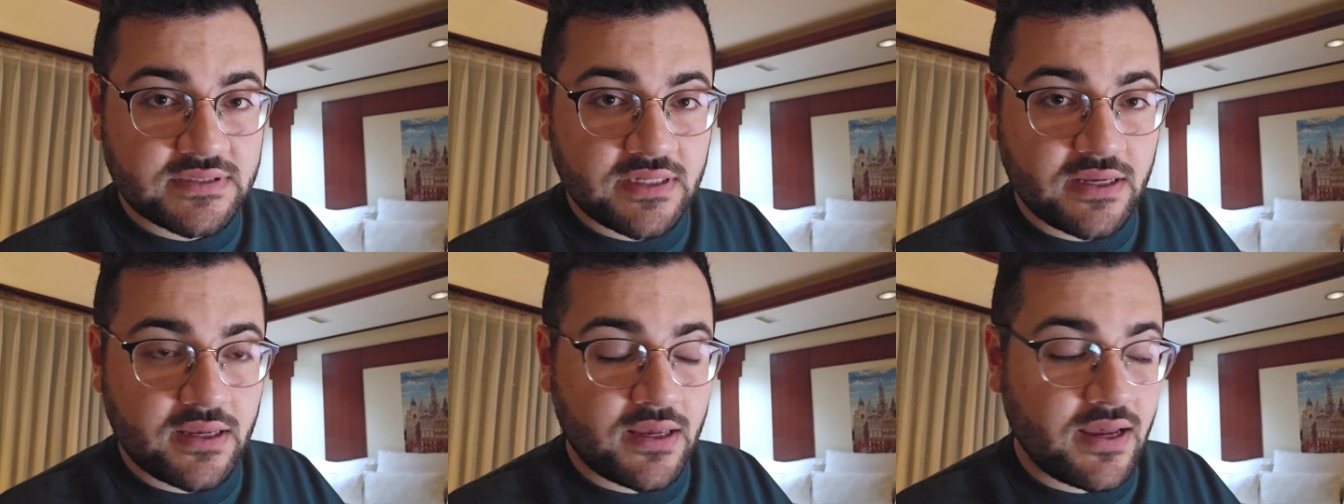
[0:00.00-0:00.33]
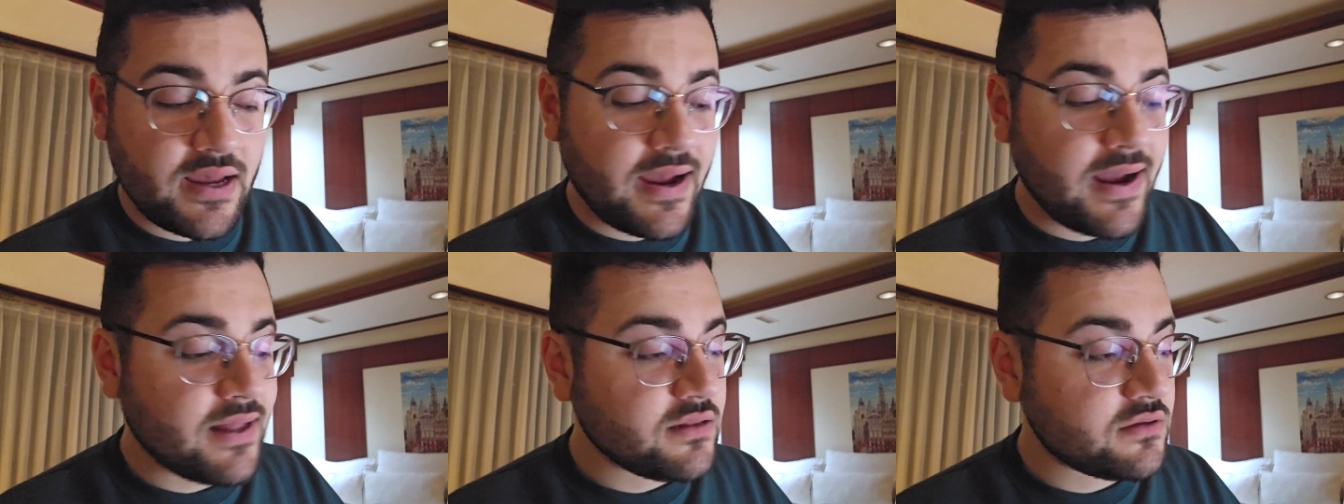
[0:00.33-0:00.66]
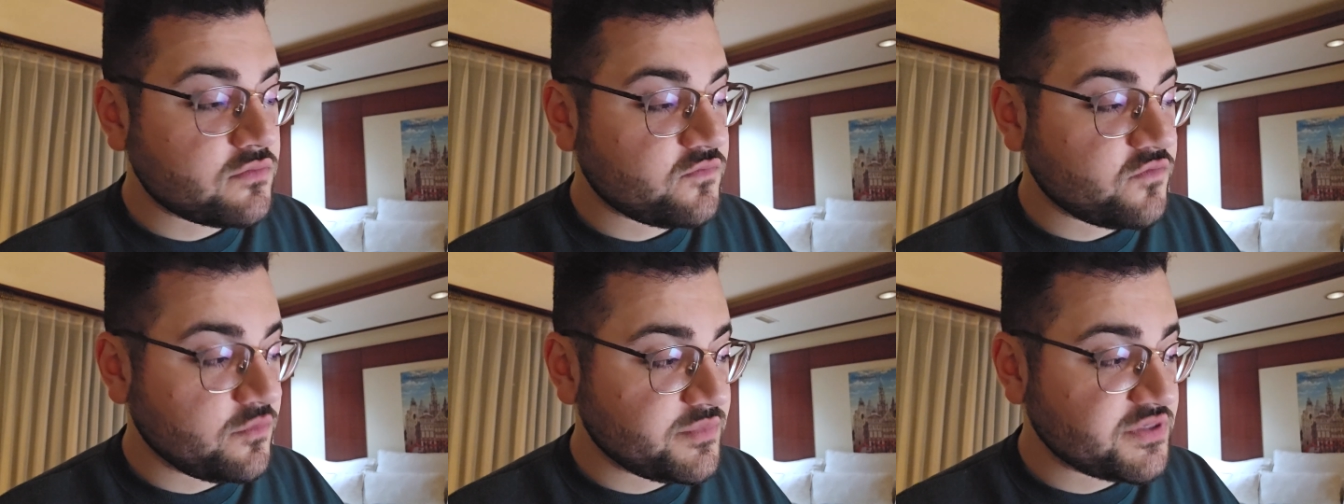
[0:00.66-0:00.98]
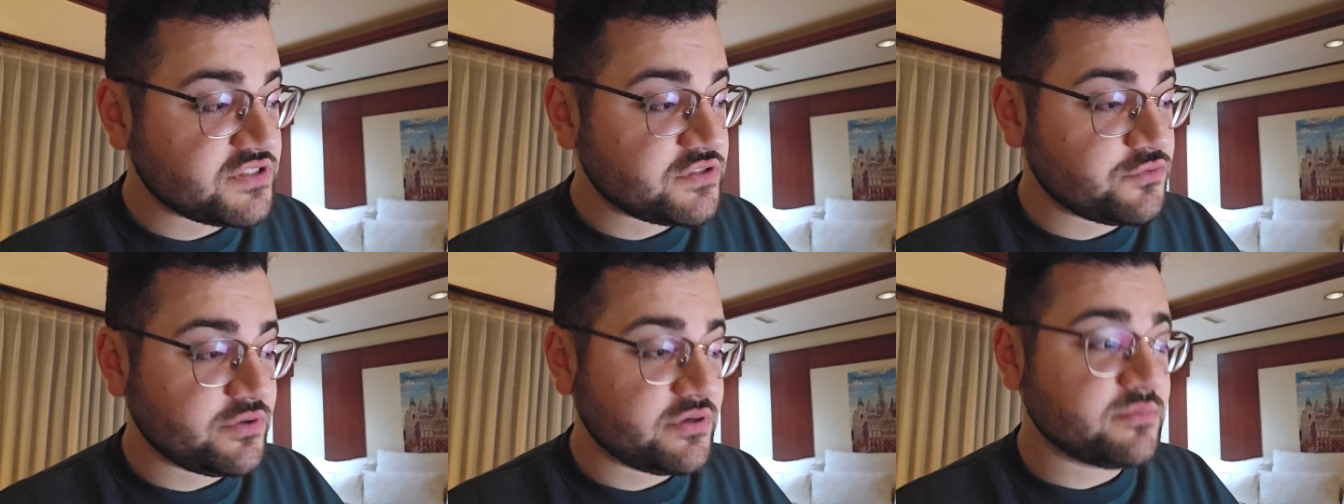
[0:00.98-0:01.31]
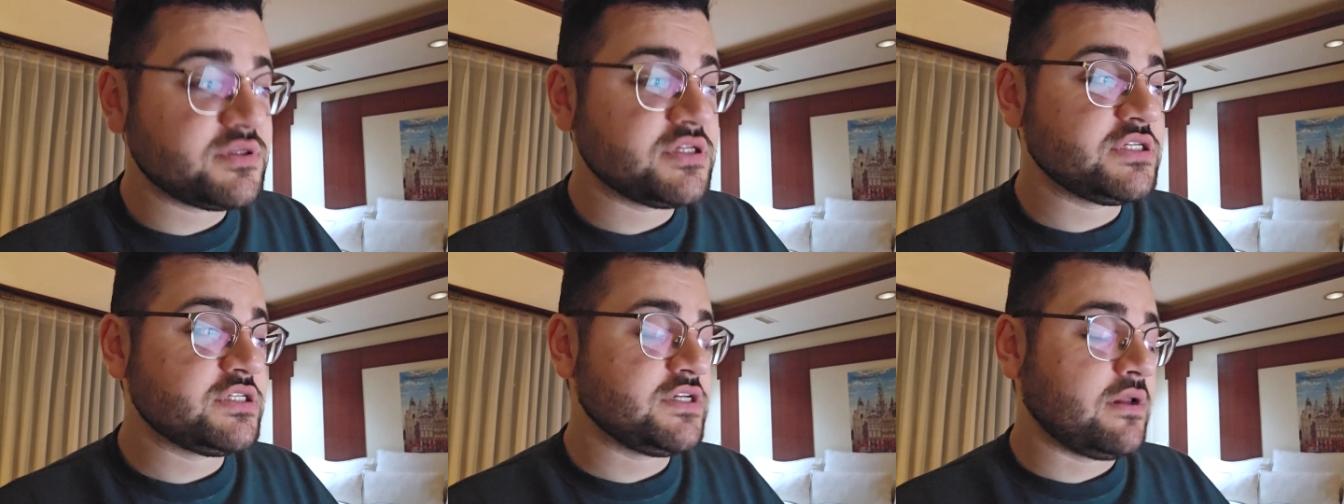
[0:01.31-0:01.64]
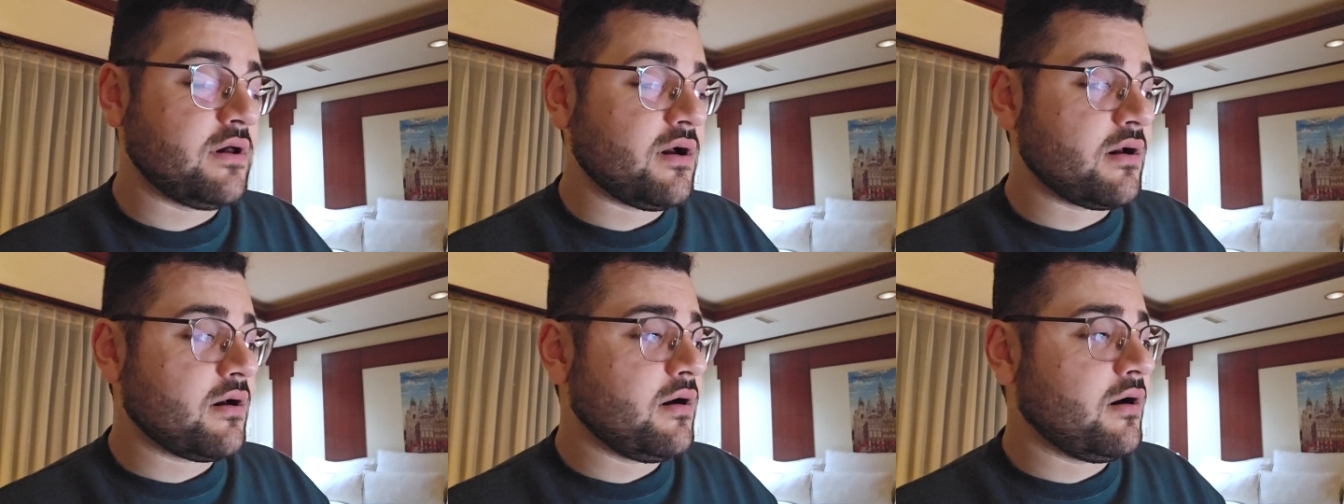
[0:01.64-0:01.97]
Alan from
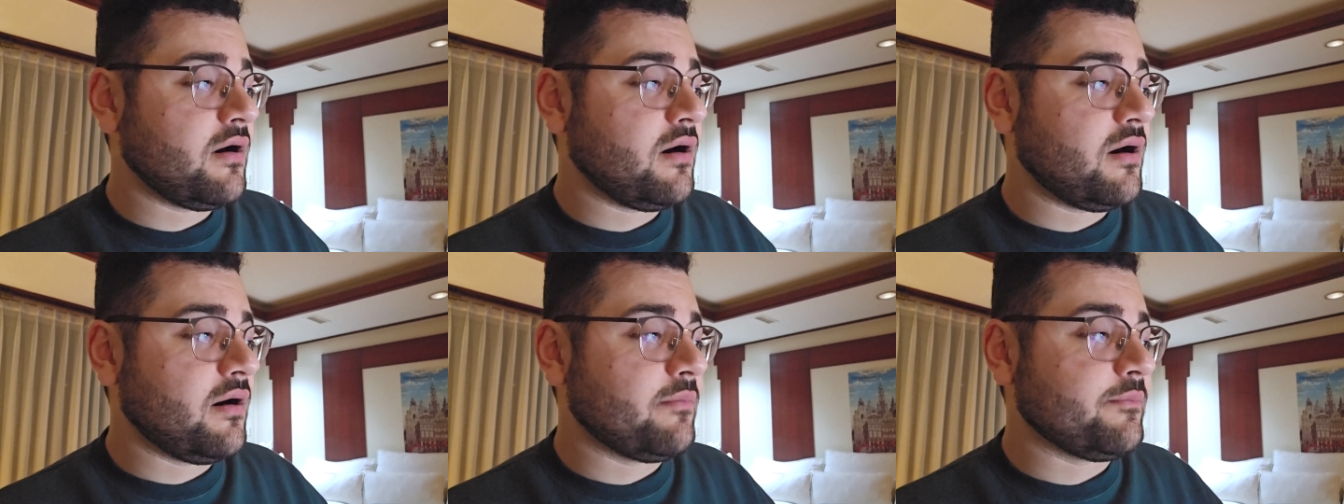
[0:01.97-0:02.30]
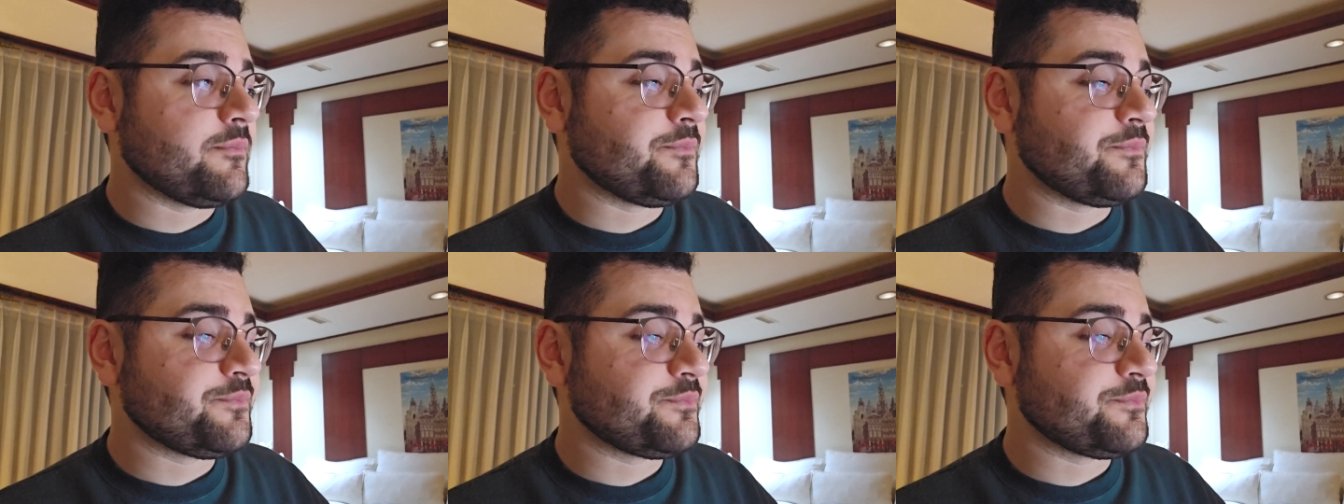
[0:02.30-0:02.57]
MysteryMTG.com.